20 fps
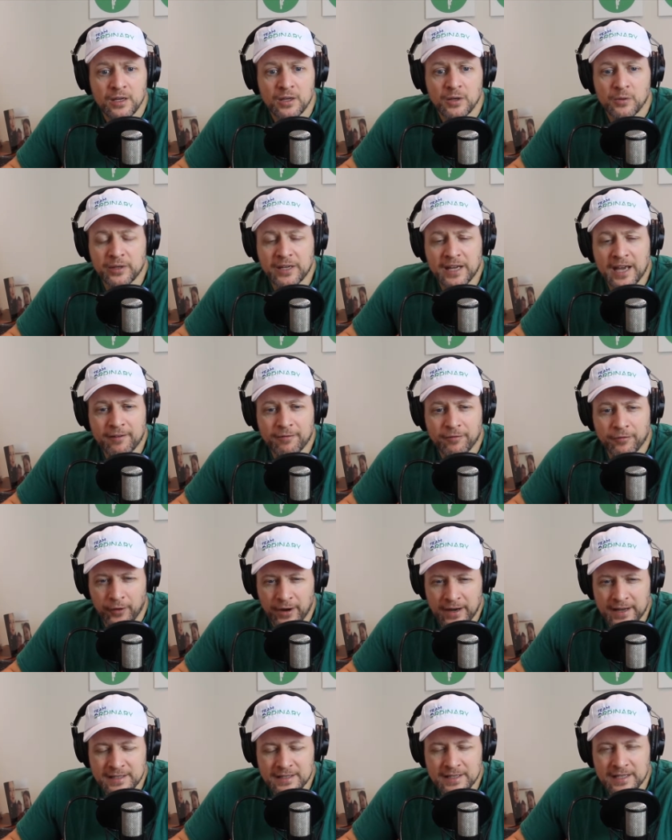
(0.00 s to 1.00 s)
when you have
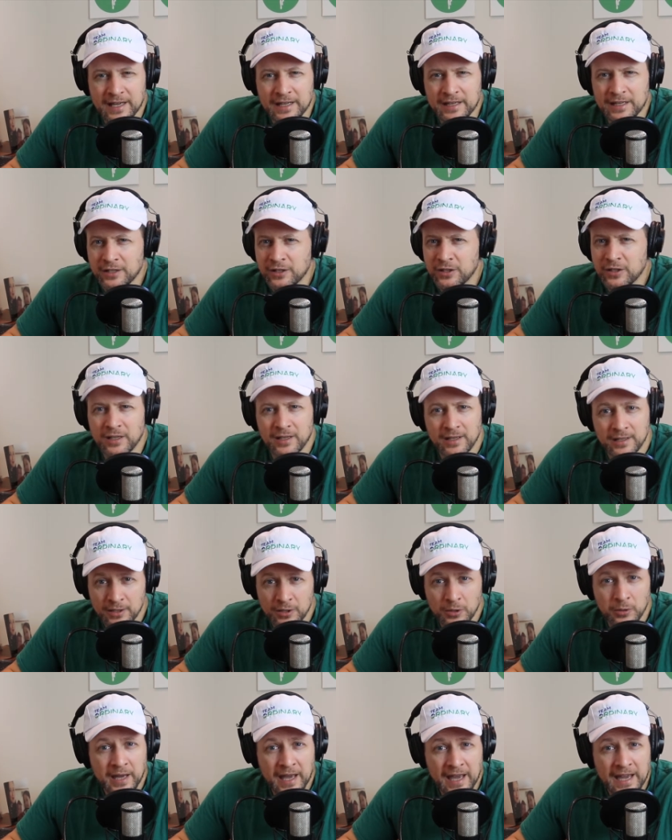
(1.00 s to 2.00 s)
friends and it's
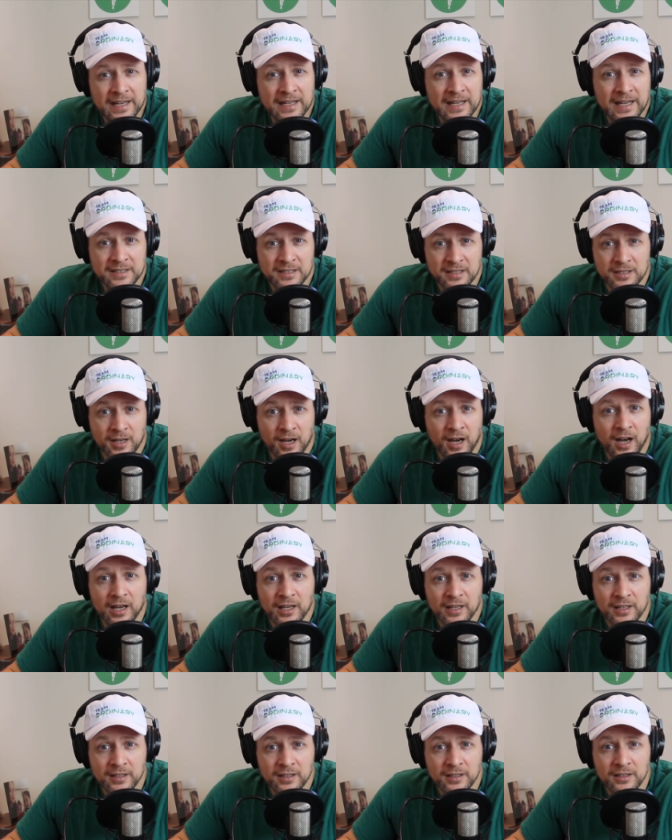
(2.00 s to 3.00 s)
okay not to
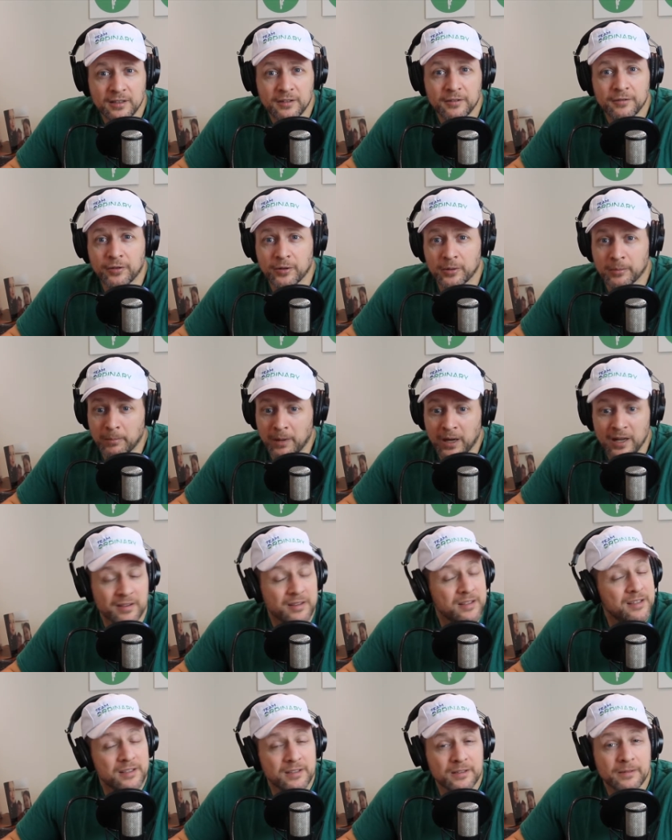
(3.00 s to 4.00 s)
talk for
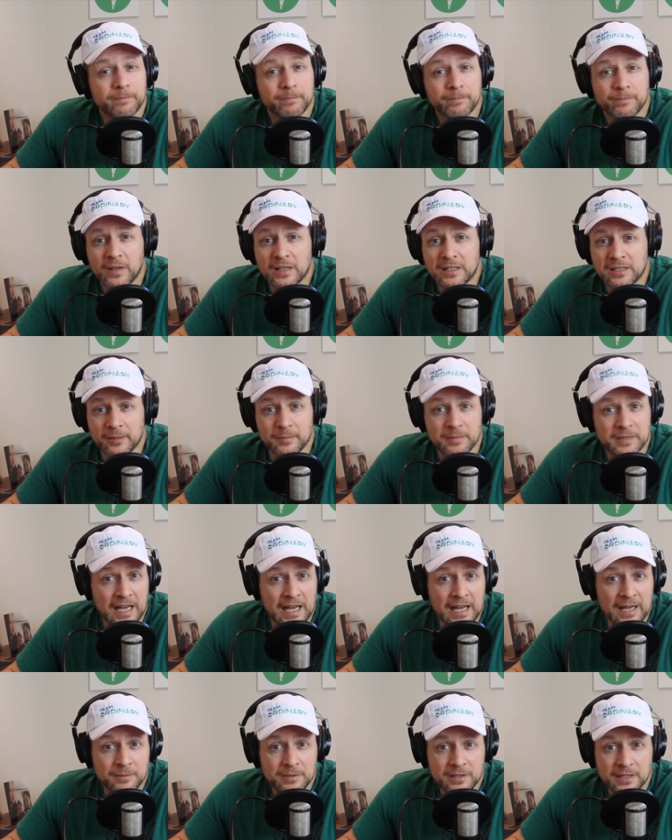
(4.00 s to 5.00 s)
months
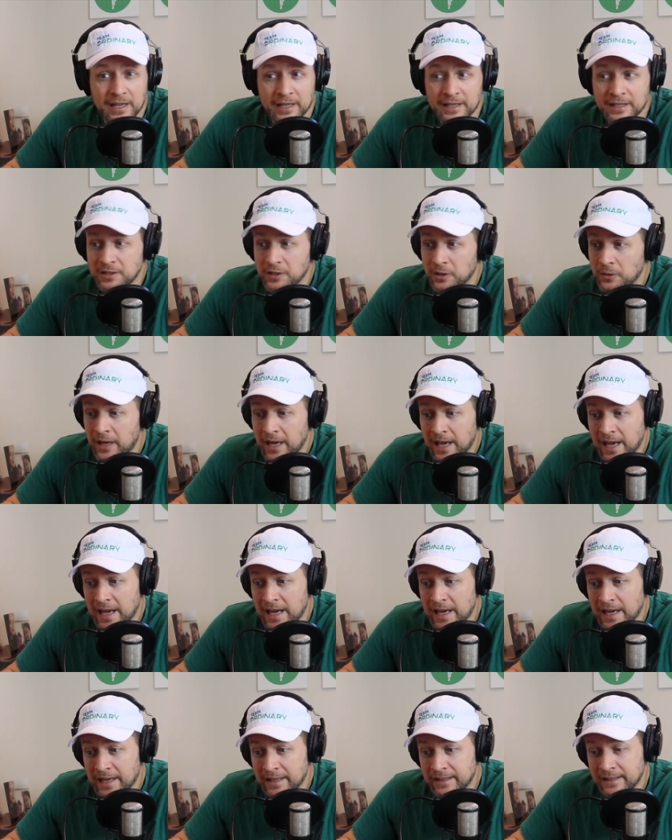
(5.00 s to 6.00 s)
sometimes, and it's
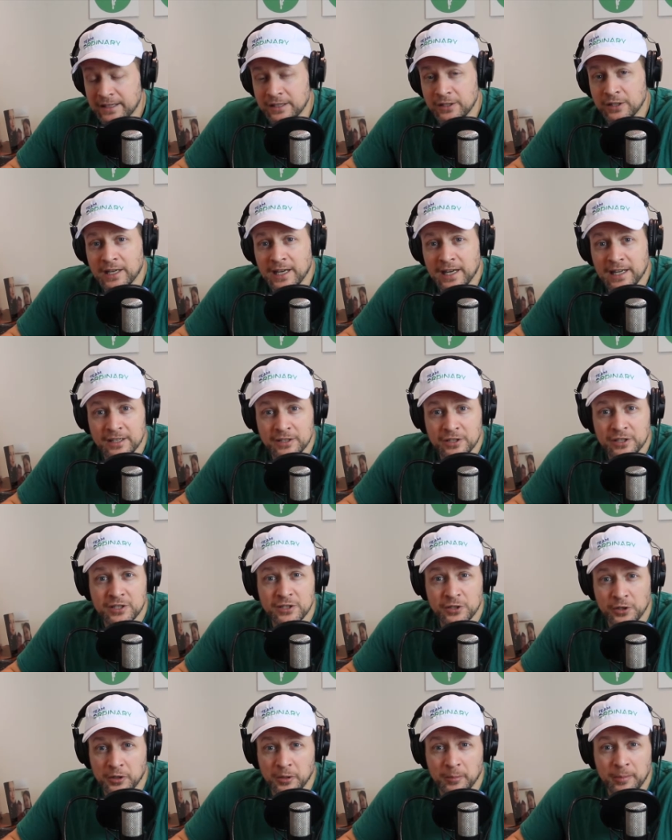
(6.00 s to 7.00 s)
okay. And then you kind of just
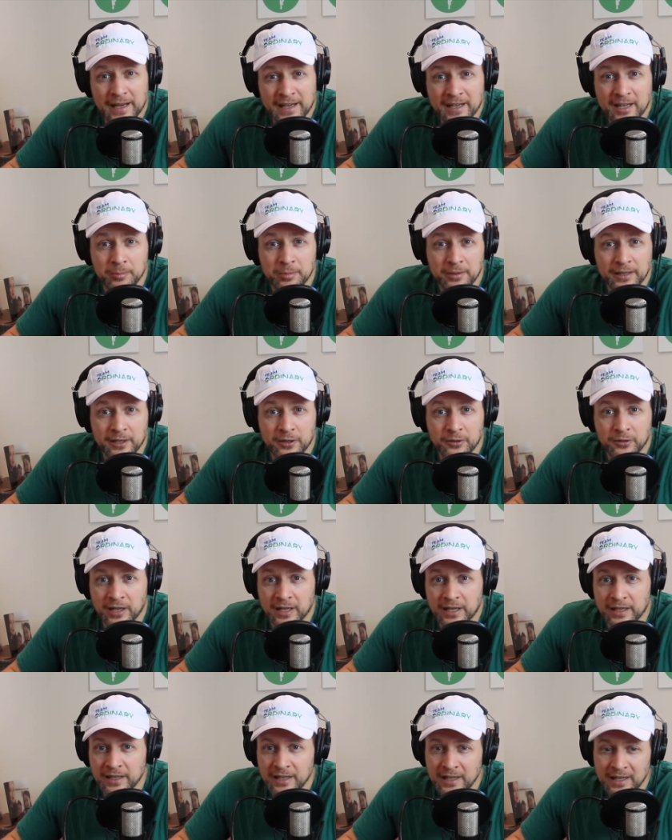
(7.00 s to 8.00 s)
circle back up later
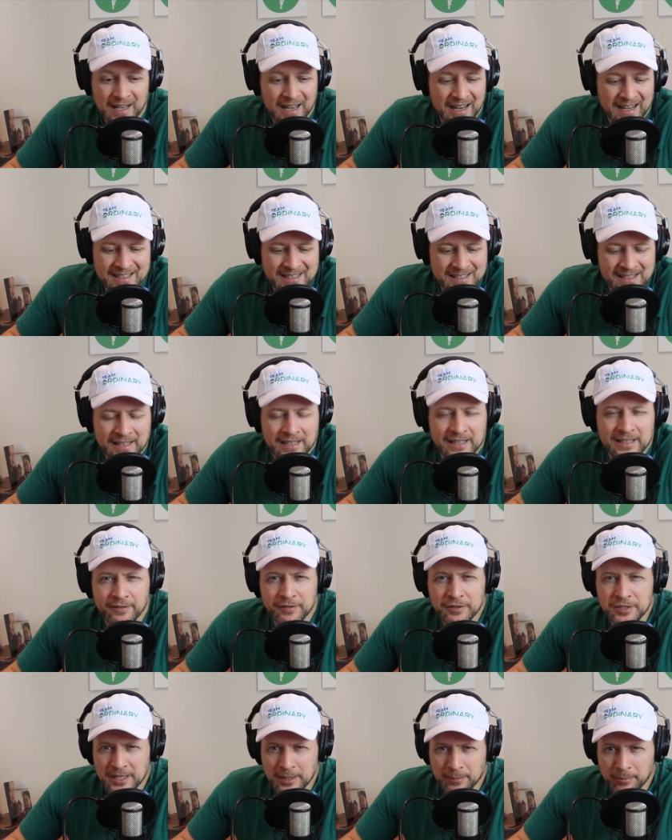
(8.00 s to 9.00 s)
on, and it's like you
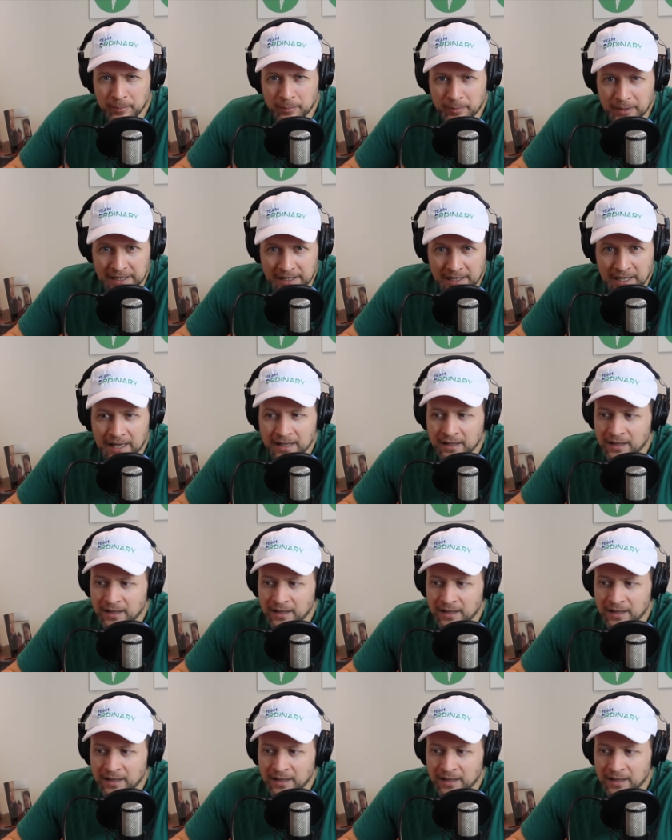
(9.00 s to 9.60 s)
never skip a beat.